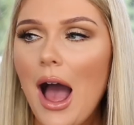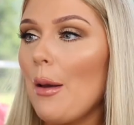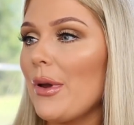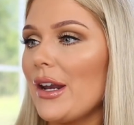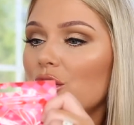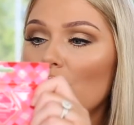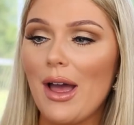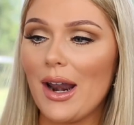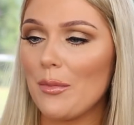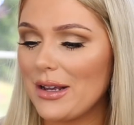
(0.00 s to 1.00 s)
I'm getting so
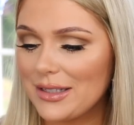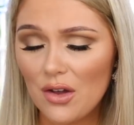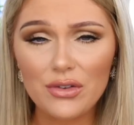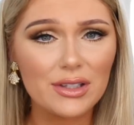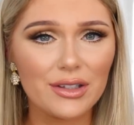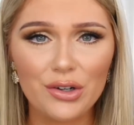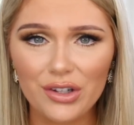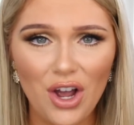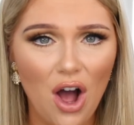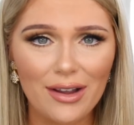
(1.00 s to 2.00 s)
ahead of myself. It's
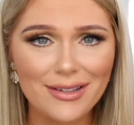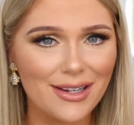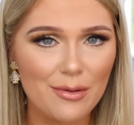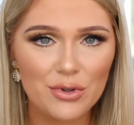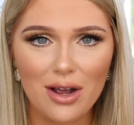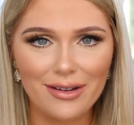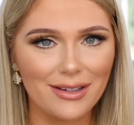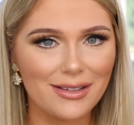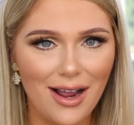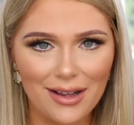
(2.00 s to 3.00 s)
literally August and I'm
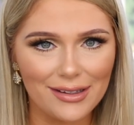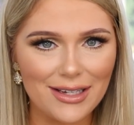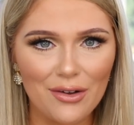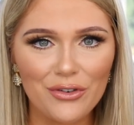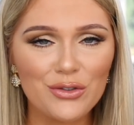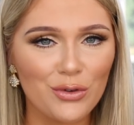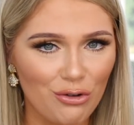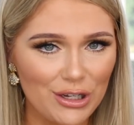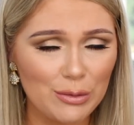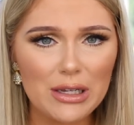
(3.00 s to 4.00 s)
talking stocking stuffers for
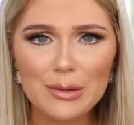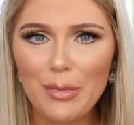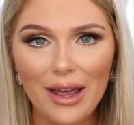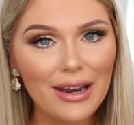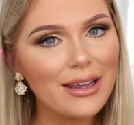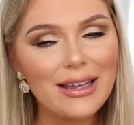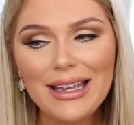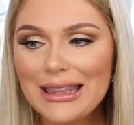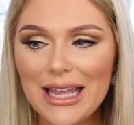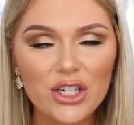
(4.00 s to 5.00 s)
Christmas, but
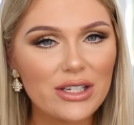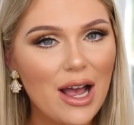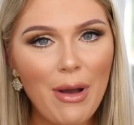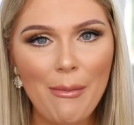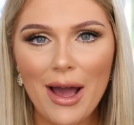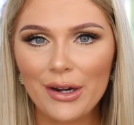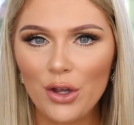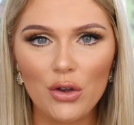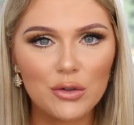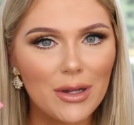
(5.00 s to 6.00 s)
that's just how my mind
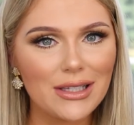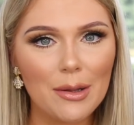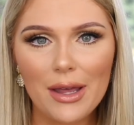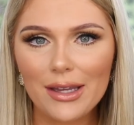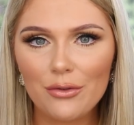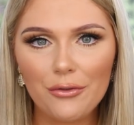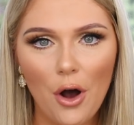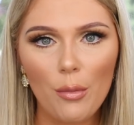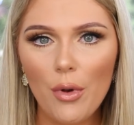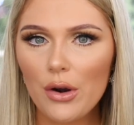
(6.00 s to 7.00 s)
goes. Once I'm like in
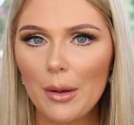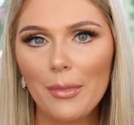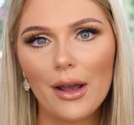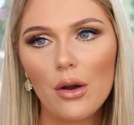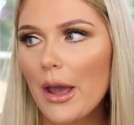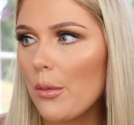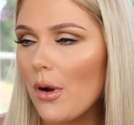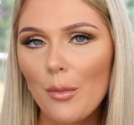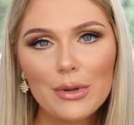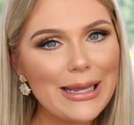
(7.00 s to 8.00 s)
fall mode, I'm like, okay, we're
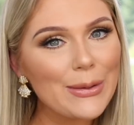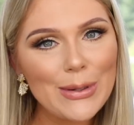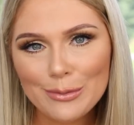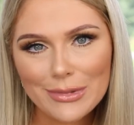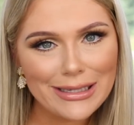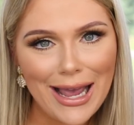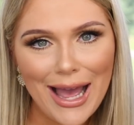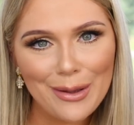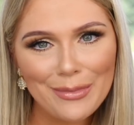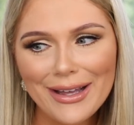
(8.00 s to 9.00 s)
almost at Christmas
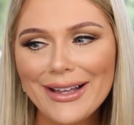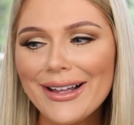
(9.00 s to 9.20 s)
time.